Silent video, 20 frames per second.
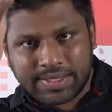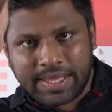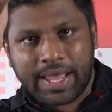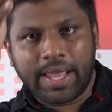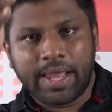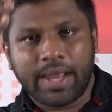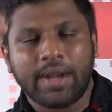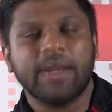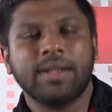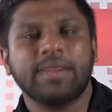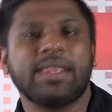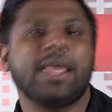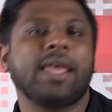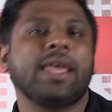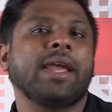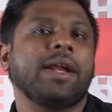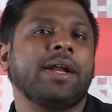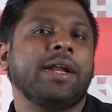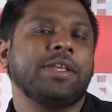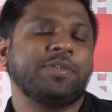That's
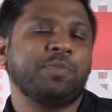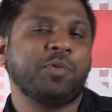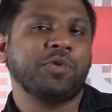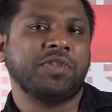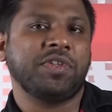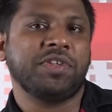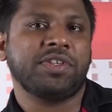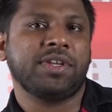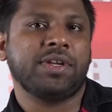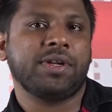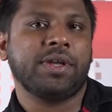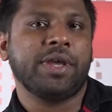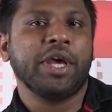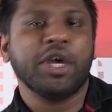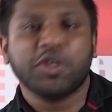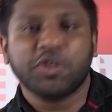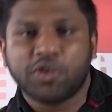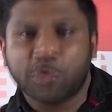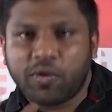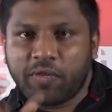their thinking
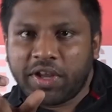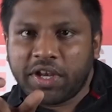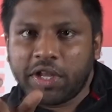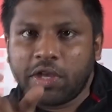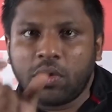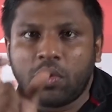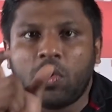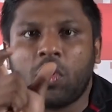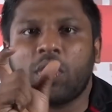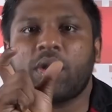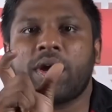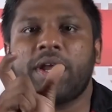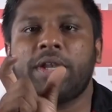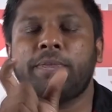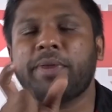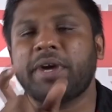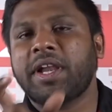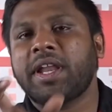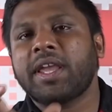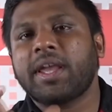disposition. So when
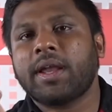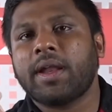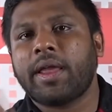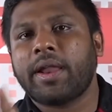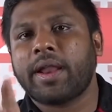you look at